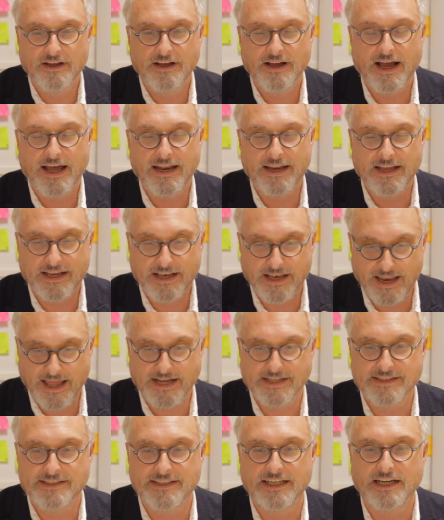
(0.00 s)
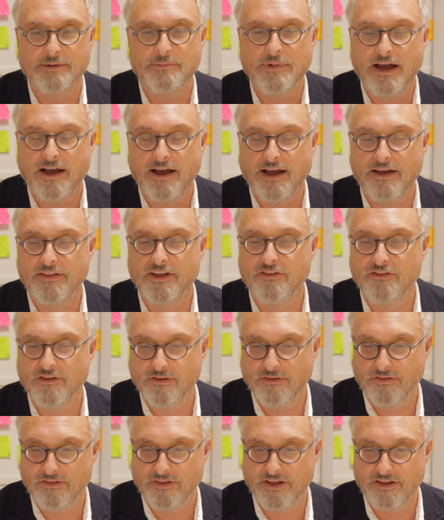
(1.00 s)
and eclectic about how they
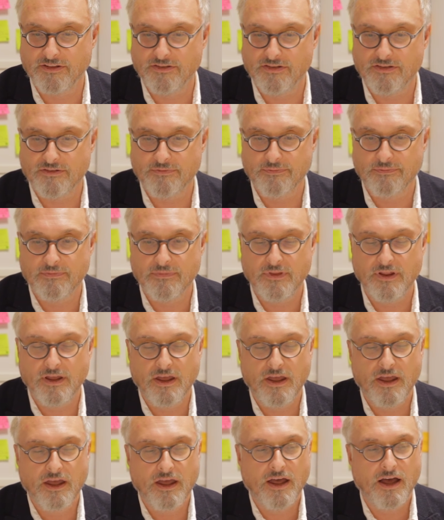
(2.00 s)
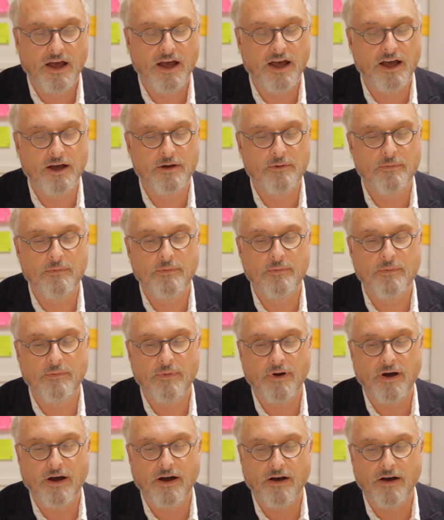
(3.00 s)
do things.
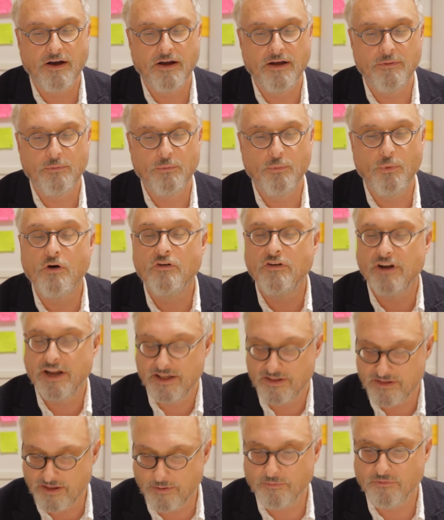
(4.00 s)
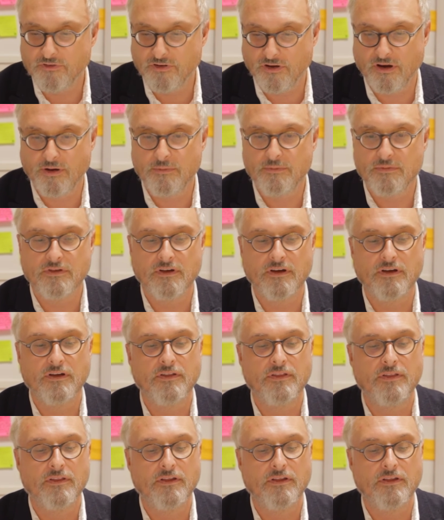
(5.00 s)
I worry sometimes that